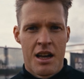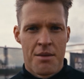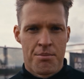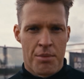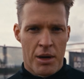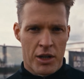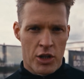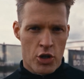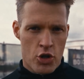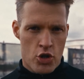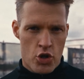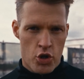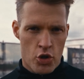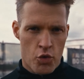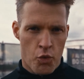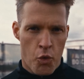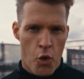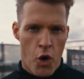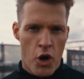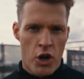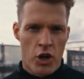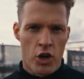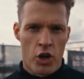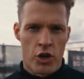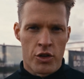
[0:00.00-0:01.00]
But you should
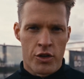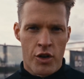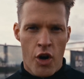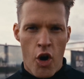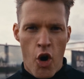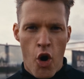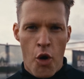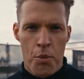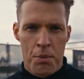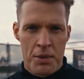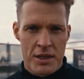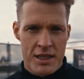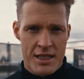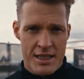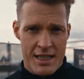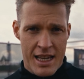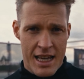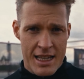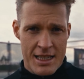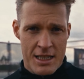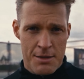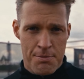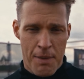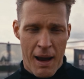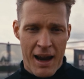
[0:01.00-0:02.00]
work on the open
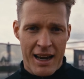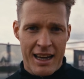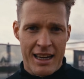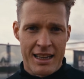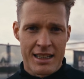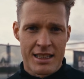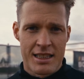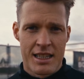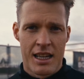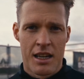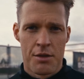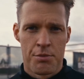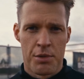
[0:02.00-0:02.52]
stance backhand